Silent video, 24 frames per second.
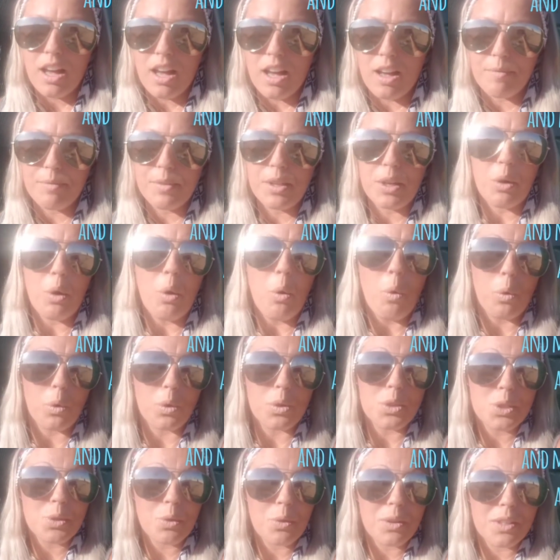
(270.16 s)
you know, horror
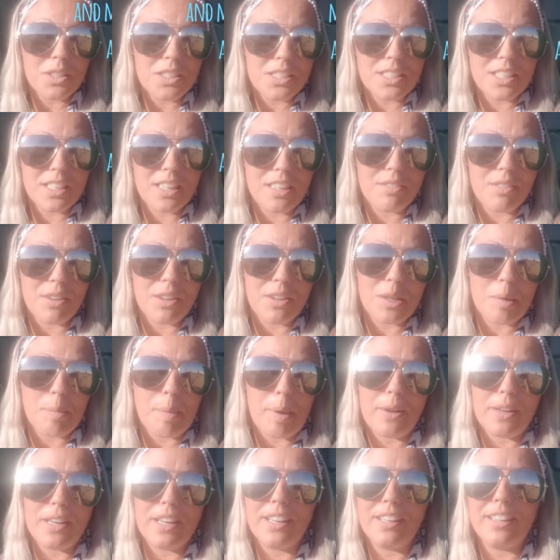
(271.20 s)
stories that I've heard
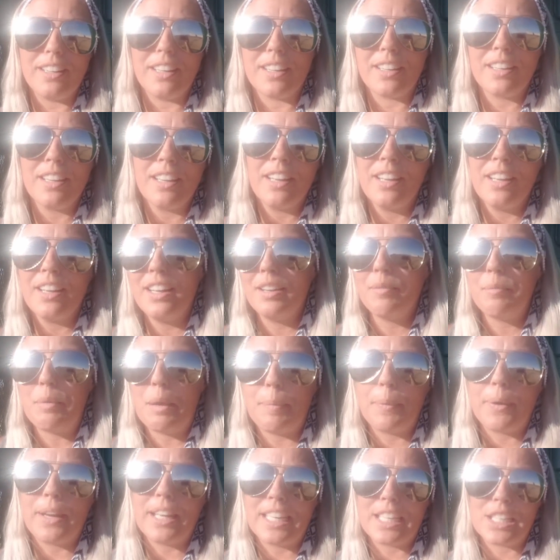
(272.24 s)
about it, like
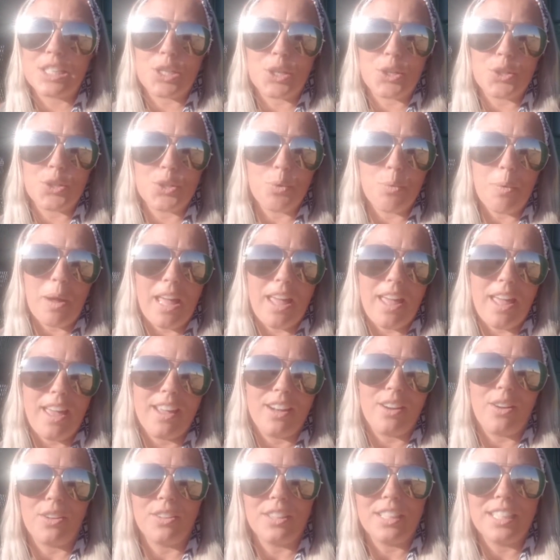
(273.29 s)
people getting turned away and
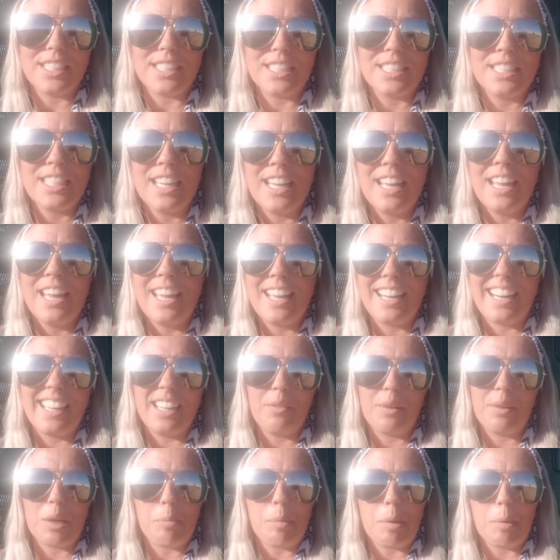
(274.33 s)
all this, and I didn't
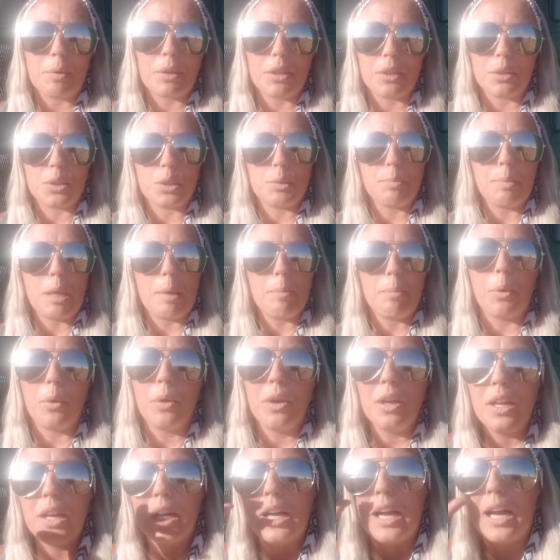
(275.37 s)
want to be one of those people.
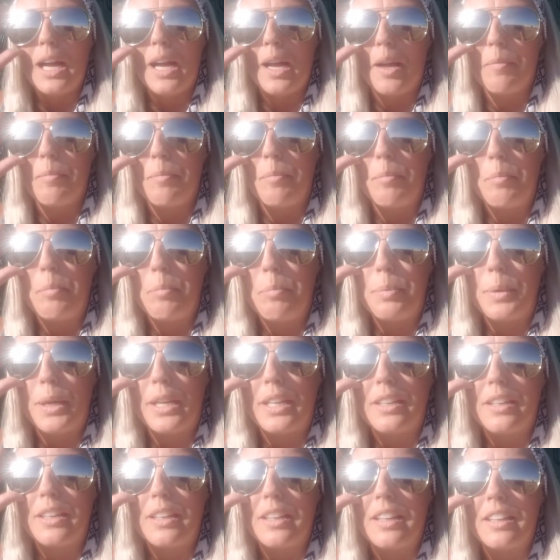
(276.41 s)
But
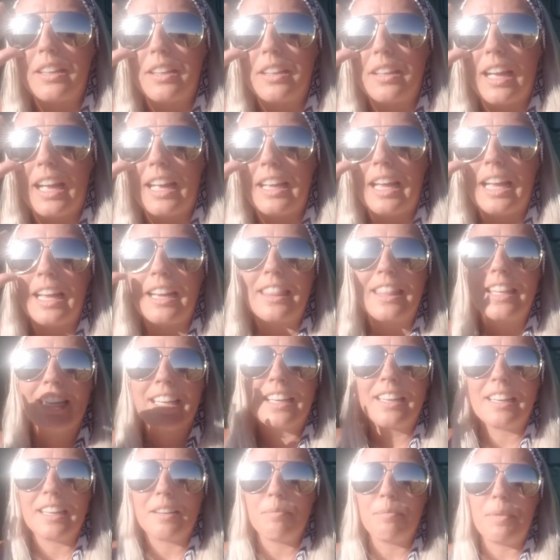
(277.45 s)
I
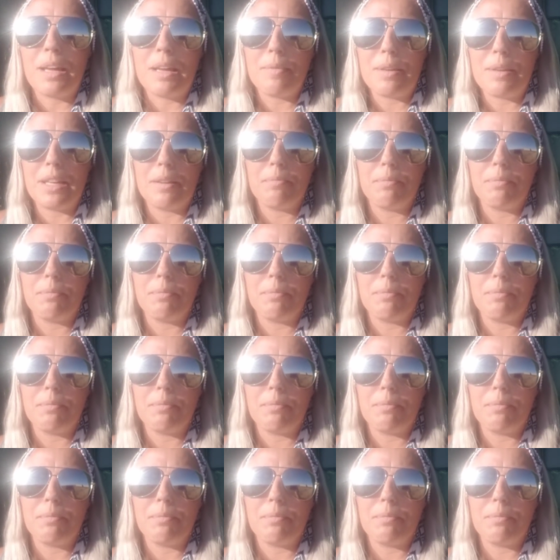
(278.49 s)
think maybe it